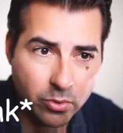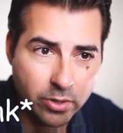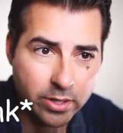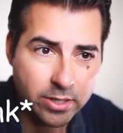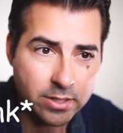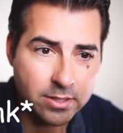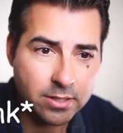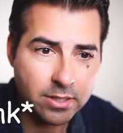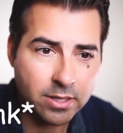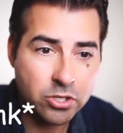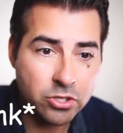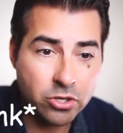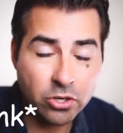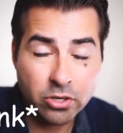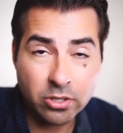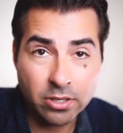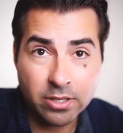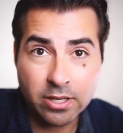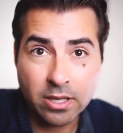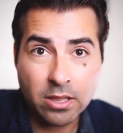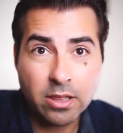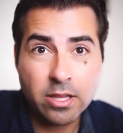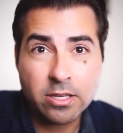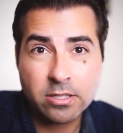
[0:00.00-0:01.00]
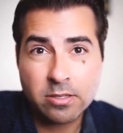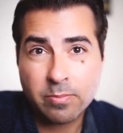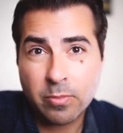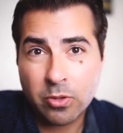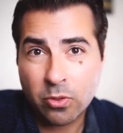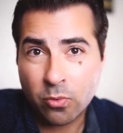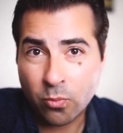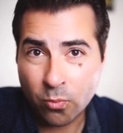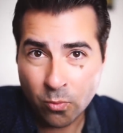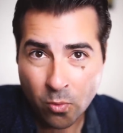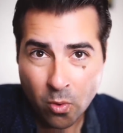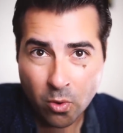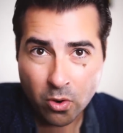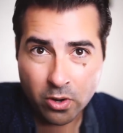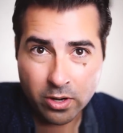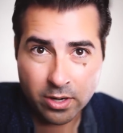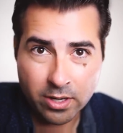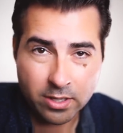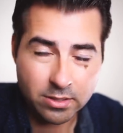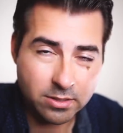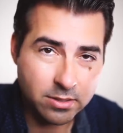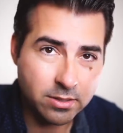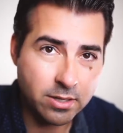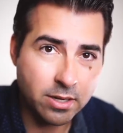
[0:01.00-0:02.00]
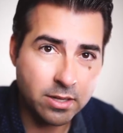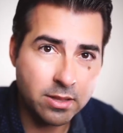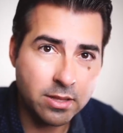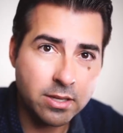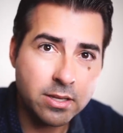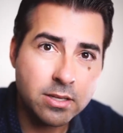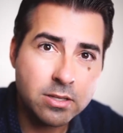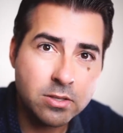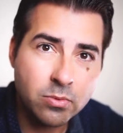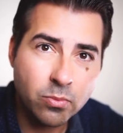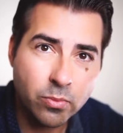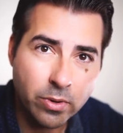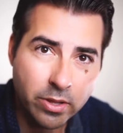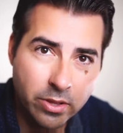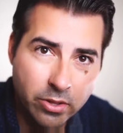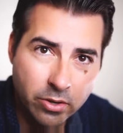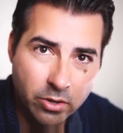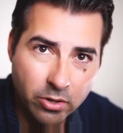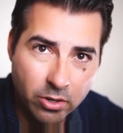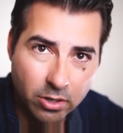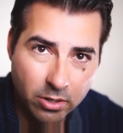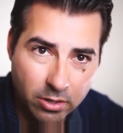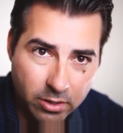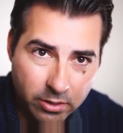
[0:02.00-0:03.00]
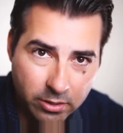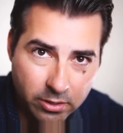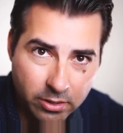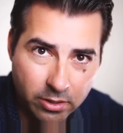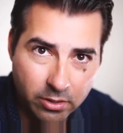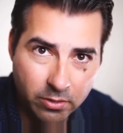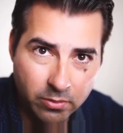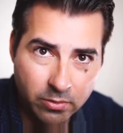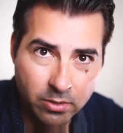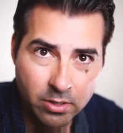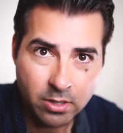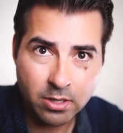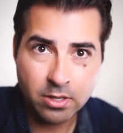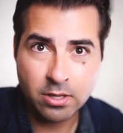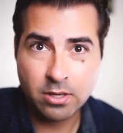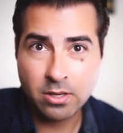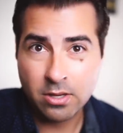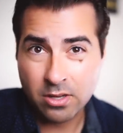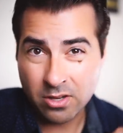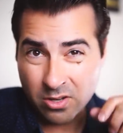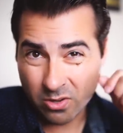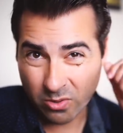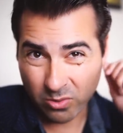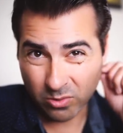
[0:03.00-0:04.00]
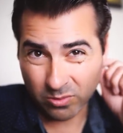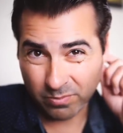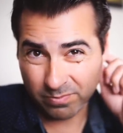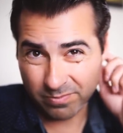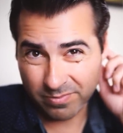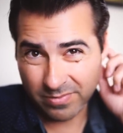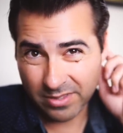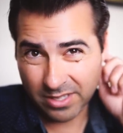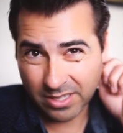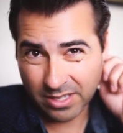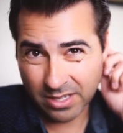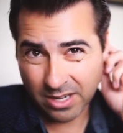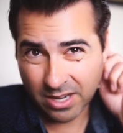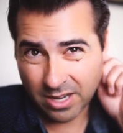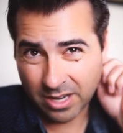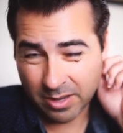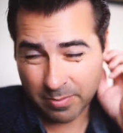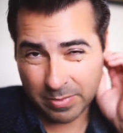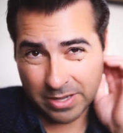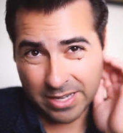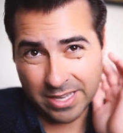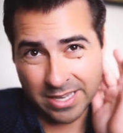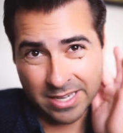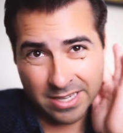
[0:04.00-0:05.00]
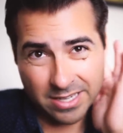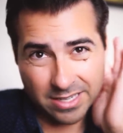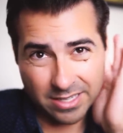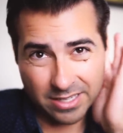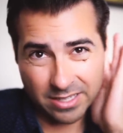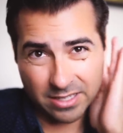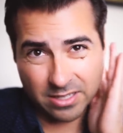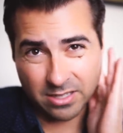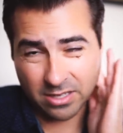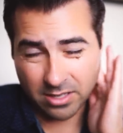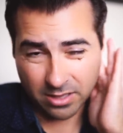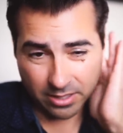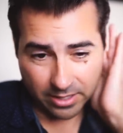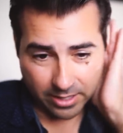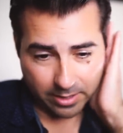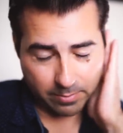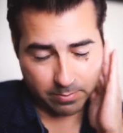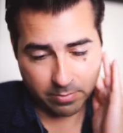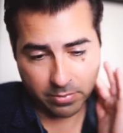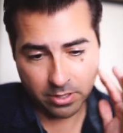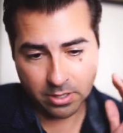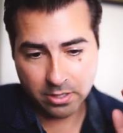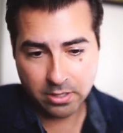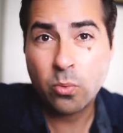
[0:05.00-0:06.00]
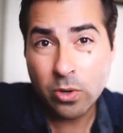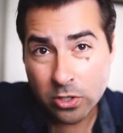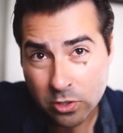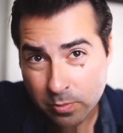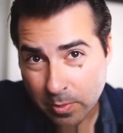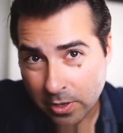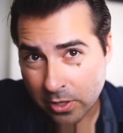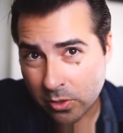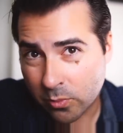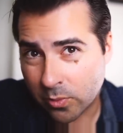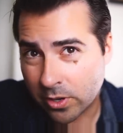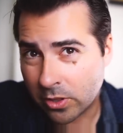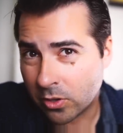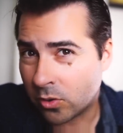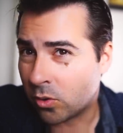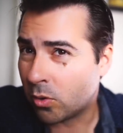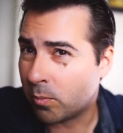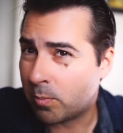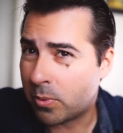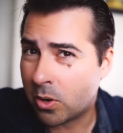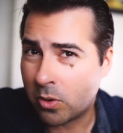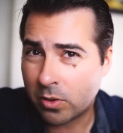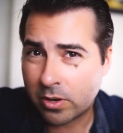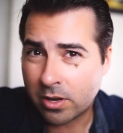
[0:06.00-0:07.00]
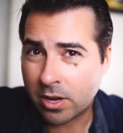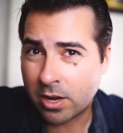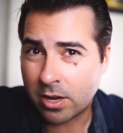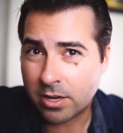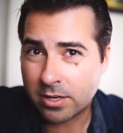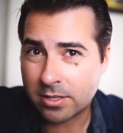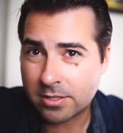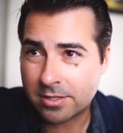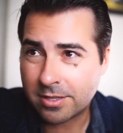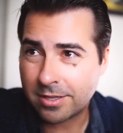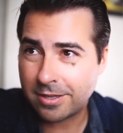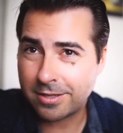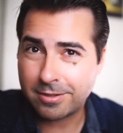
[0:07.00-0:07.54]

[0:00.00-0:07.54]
Point. Certainly Elizabeth Warren has done this with her, you know, whole I'm an Indian claim. Which, by the way, the whole Pocahontas